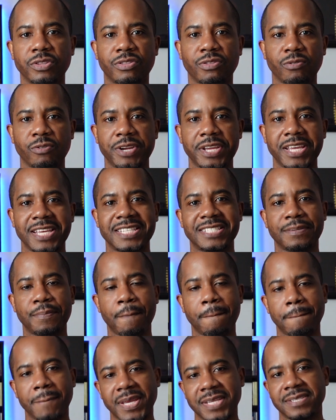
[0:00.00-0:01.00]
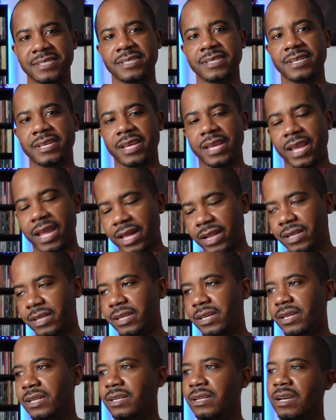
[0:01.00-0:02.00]
3 is Missy
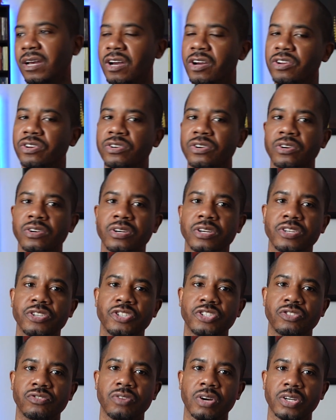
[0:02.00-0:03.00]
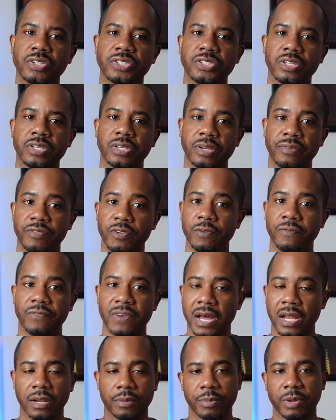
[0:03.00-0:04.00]
Elliott, Under Construction. If you
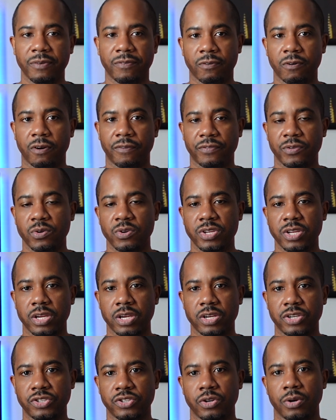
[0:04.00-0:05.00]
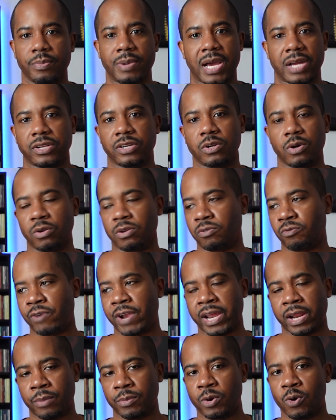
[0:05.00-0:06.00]
follow me for a few years, you're about to know the
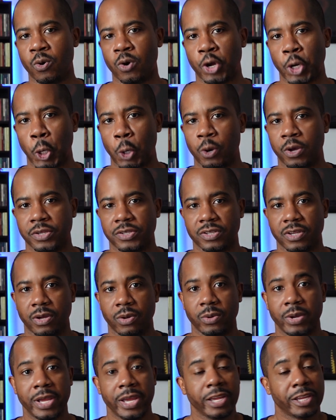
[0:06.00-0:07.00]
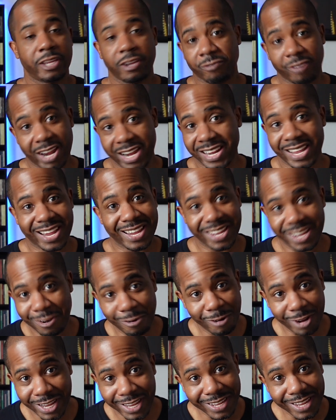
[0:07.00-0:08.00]
rant I'm going on, so get ready to
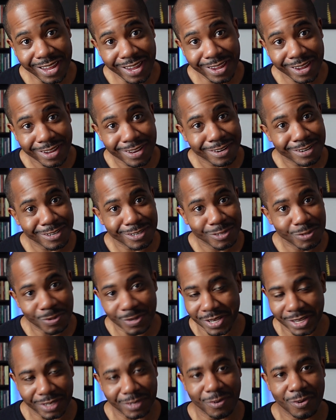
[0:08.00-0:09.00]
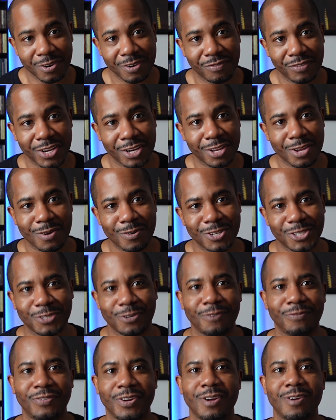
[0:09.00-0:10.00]
hear it again. You clicked on the video, it's
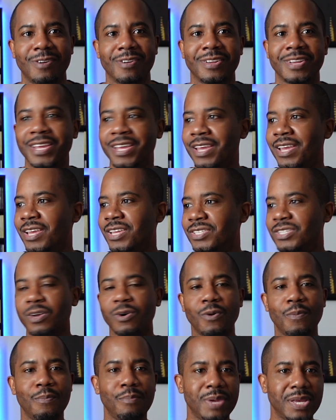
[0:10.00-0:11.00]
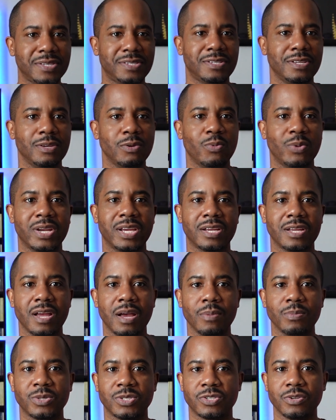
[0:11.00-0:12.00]
your fault. So Missy, when it
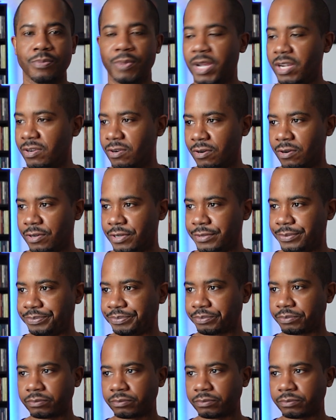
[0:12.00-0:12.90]
comes to my girl,